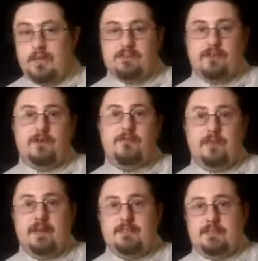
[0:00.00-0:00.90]
Well, that's all
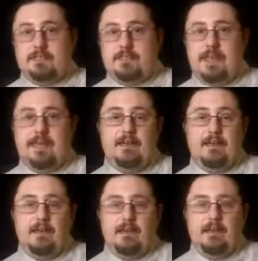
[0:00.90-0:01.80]
from me for today.
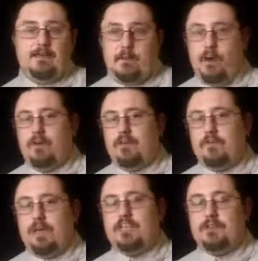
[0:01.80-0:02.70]
For more
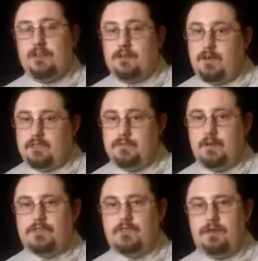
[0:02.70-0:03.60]
information that you're not
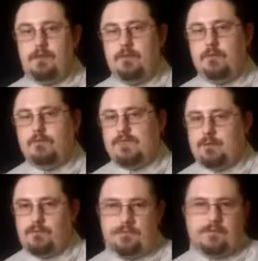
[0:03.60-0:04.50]
supposed to know,
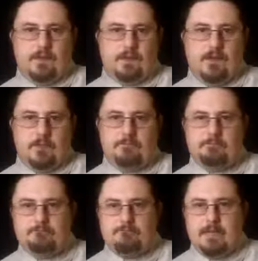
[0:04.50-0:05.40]
visit rinf.com.
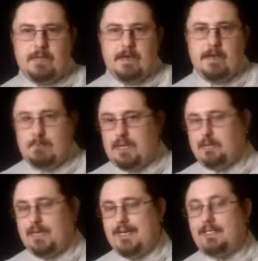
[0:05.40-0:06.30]
I'm
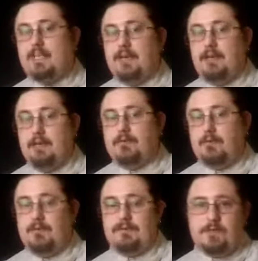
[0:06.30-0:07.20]
Mick Meaney signing off
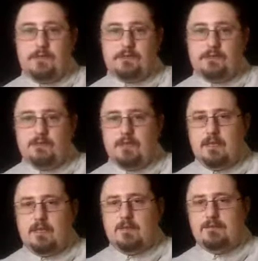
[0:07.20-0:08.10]
for Rinf News.
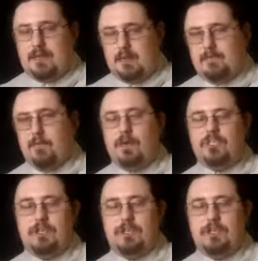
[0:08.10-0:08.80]
Thank you for